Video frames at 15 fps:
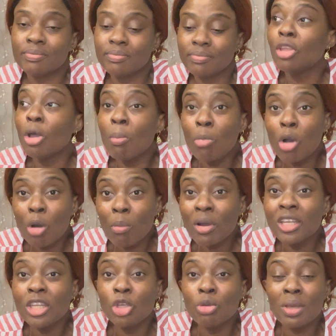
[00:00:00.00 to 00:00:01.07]
The more
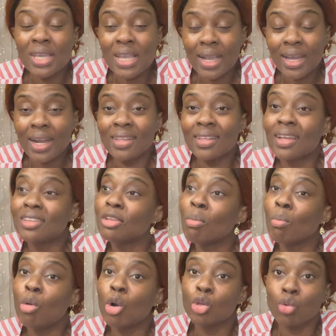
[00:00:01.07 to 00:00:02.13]
money you make in Canada, the
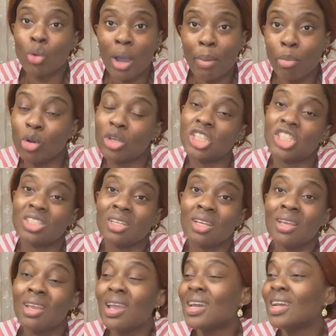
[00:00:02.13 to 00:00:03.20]
more you are punished.
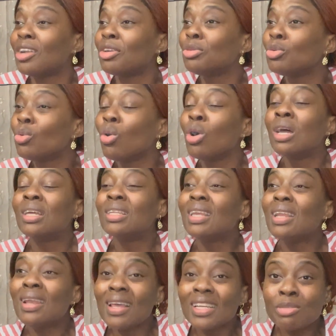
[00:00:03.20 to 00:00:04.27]
And I don't know, the
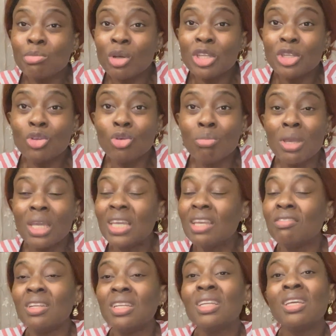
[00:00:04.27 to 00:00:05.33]
less money you make,
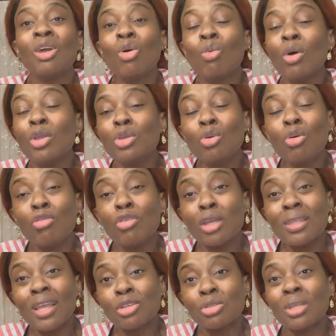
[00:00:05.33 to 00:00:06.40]
even when you go for your
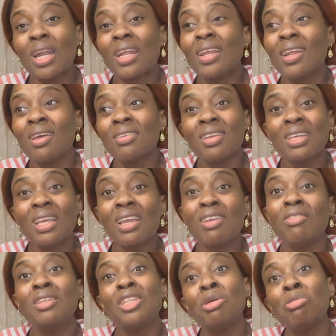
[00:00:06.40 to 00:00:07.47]
tax return at the end of the year,
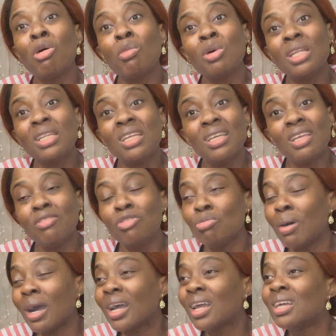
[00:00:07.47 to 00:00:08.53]
even the more money they give you back.